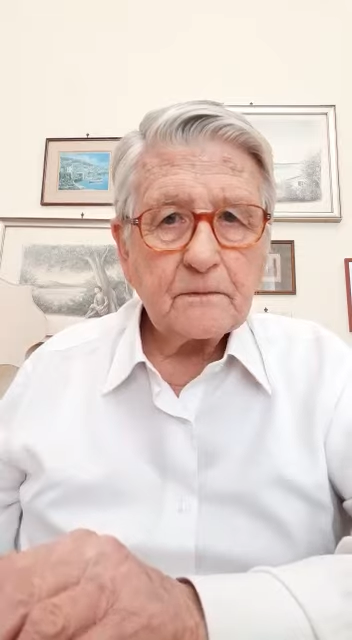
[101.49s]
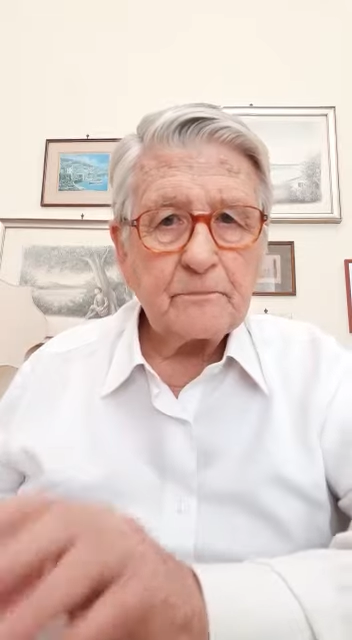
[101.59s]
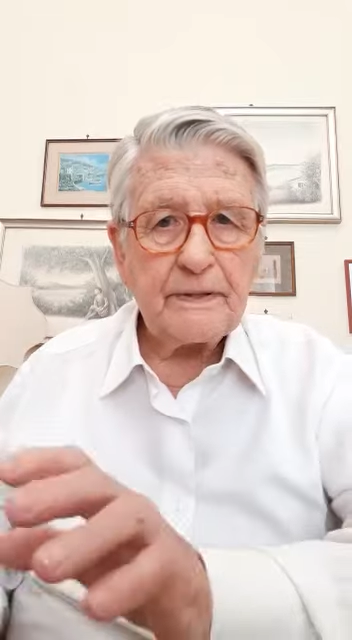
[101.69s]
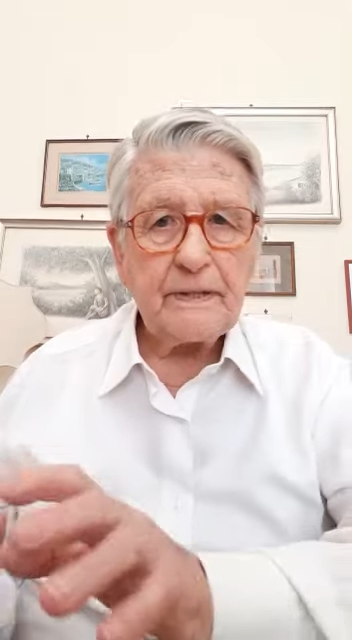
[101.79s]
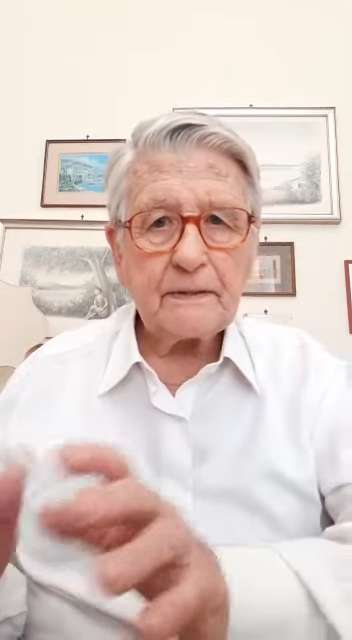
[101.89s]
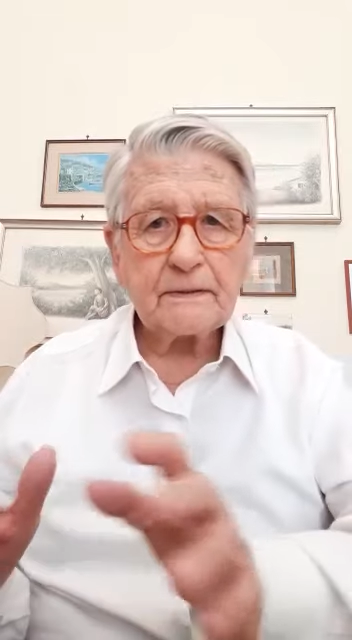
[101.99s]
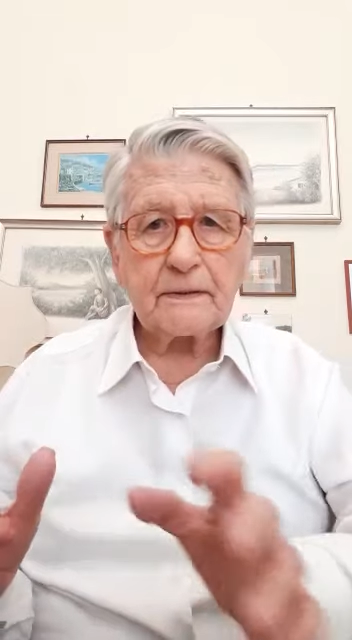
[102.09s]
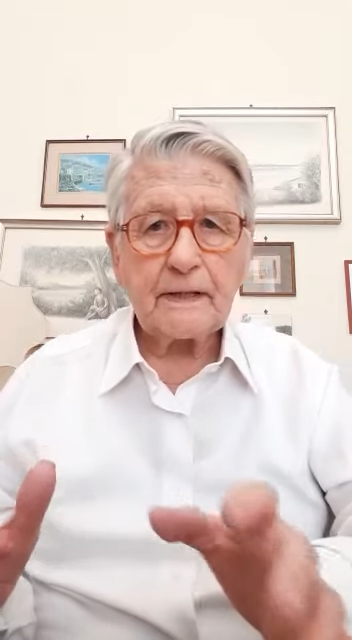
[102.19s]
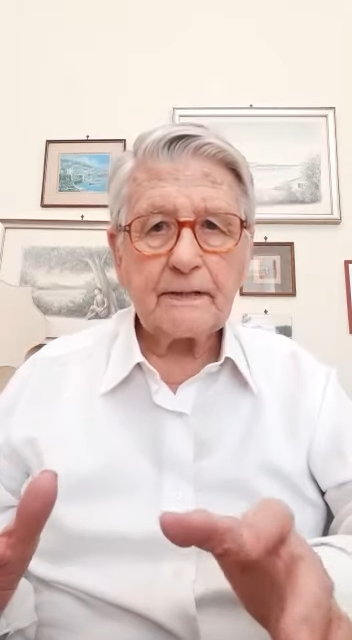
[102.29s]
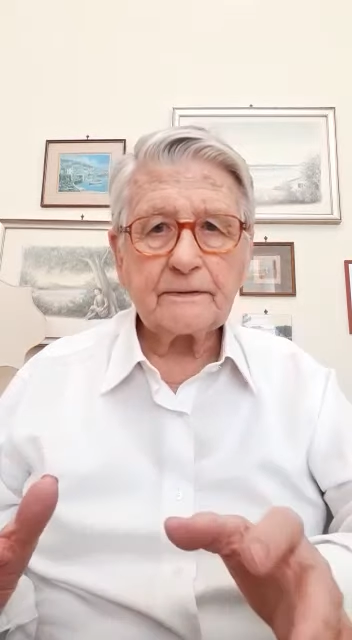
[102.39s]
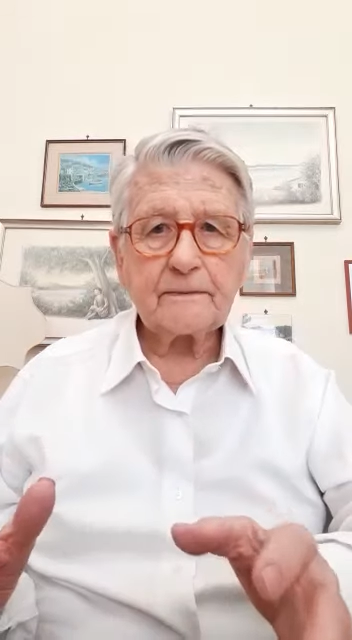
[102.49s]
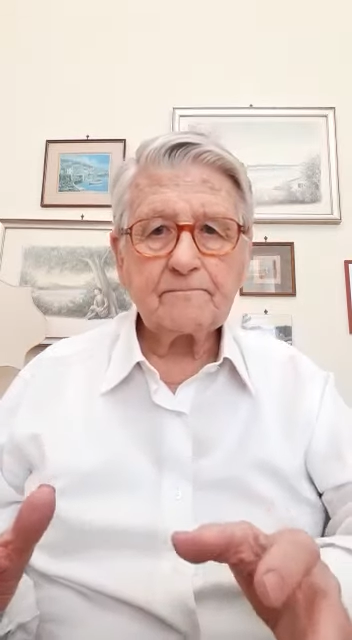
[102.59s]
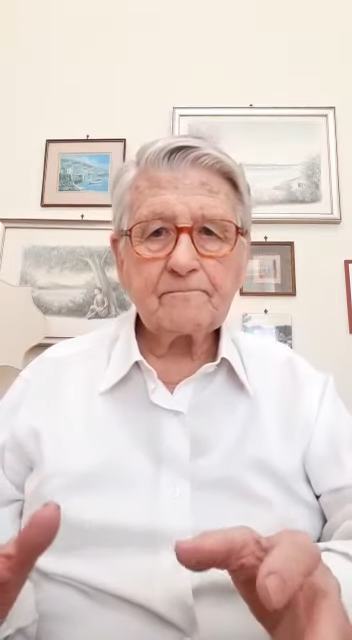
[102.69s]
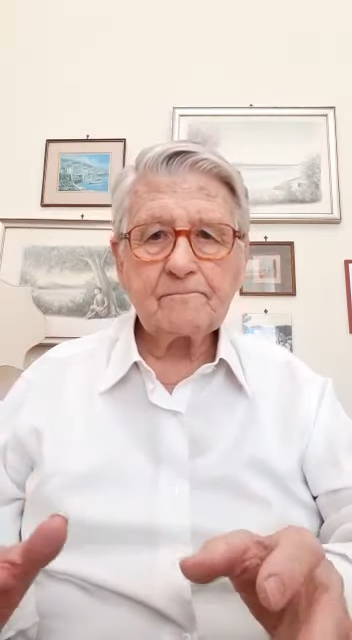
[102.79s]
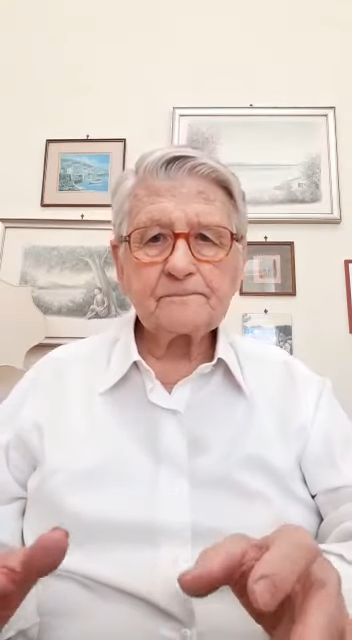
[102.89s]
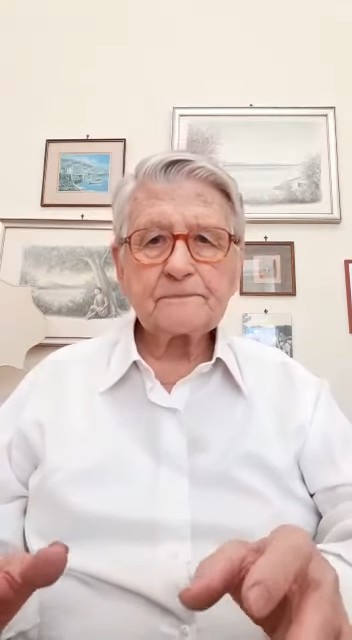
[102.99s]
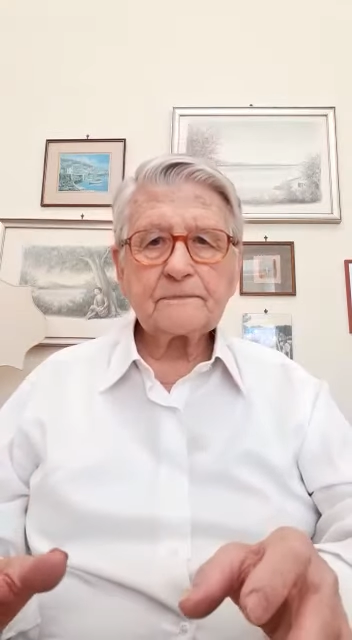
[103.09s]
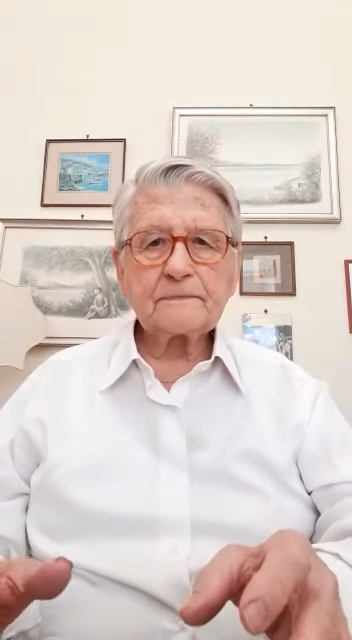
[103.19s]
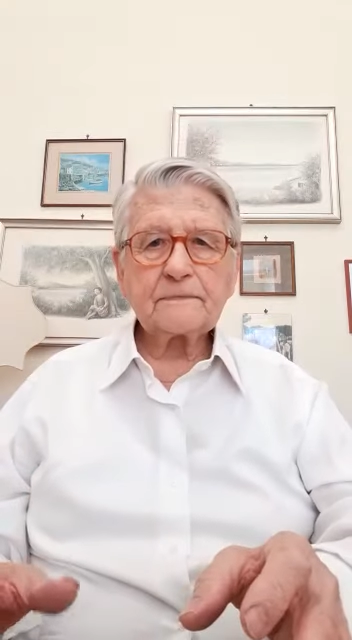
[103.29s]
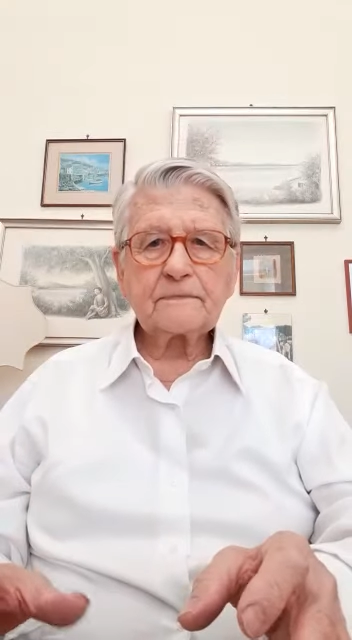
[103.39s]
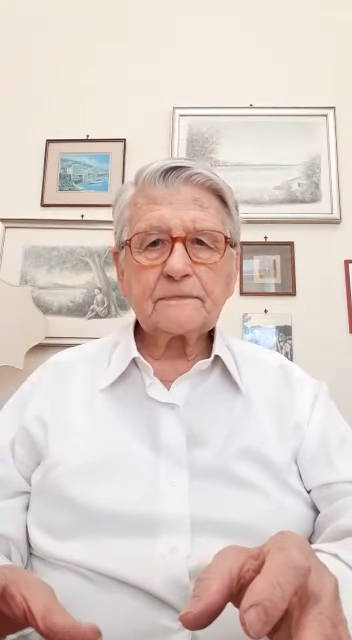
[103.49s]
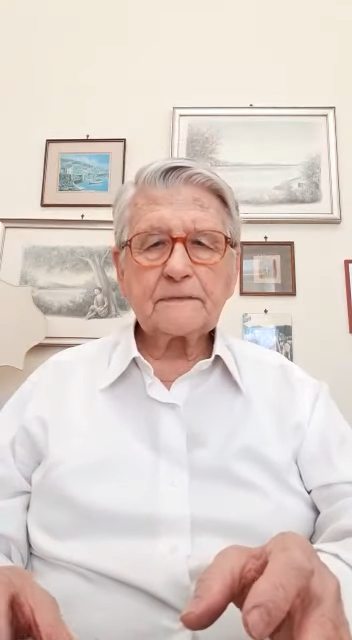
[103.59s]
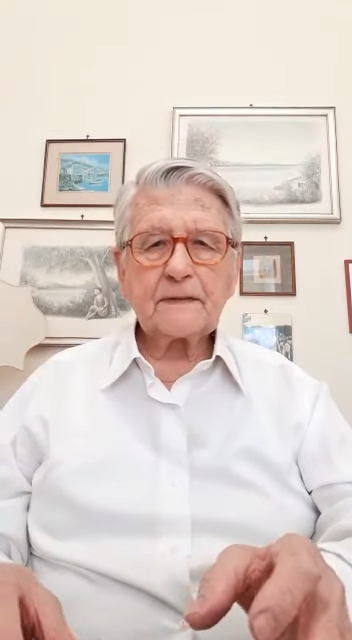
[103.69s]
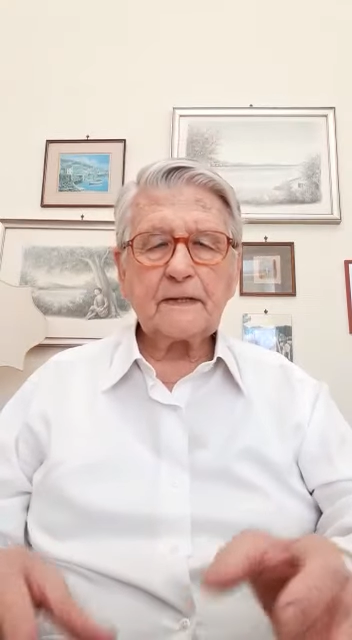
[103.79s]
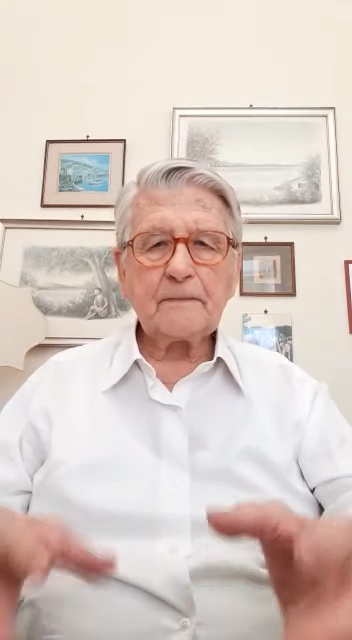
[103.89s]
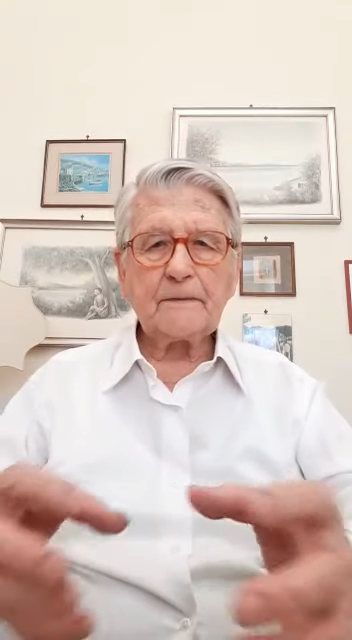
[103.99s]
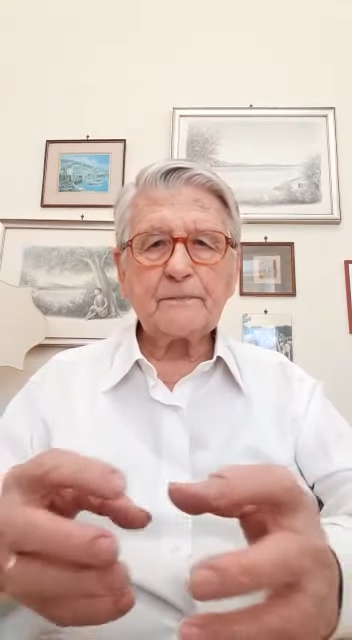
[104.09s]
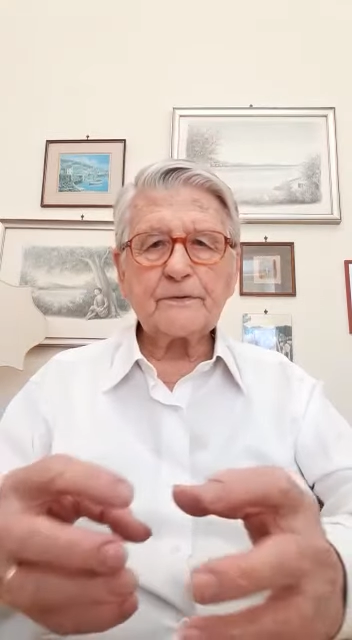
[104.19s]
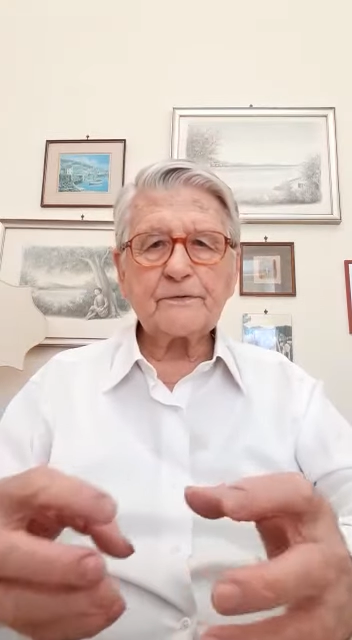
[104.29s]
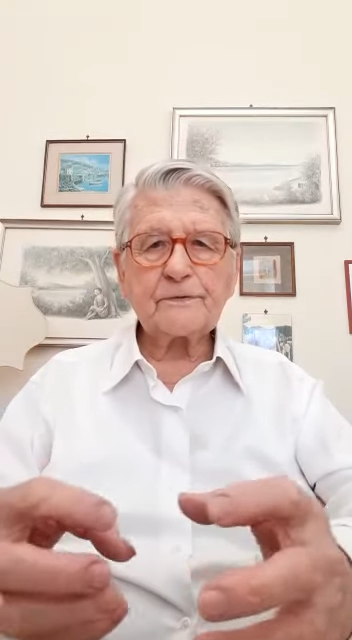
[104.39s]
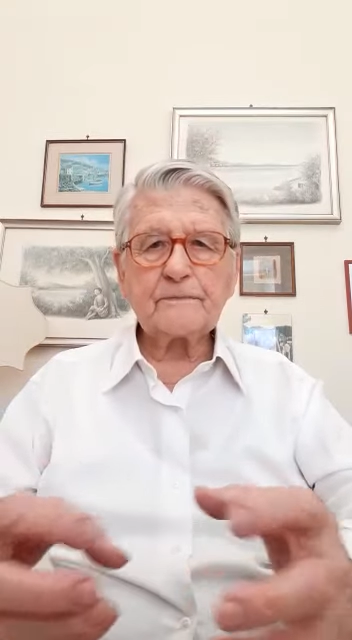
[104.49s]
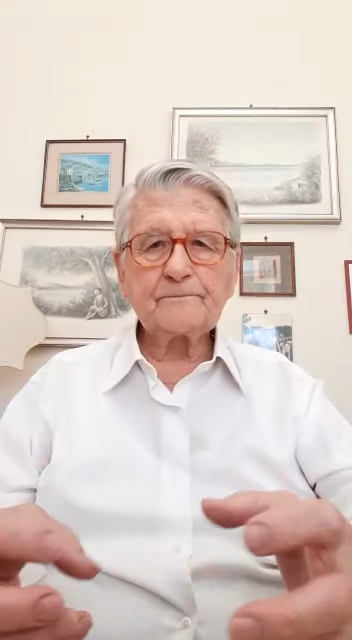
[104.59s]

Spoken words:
Be and get, they're members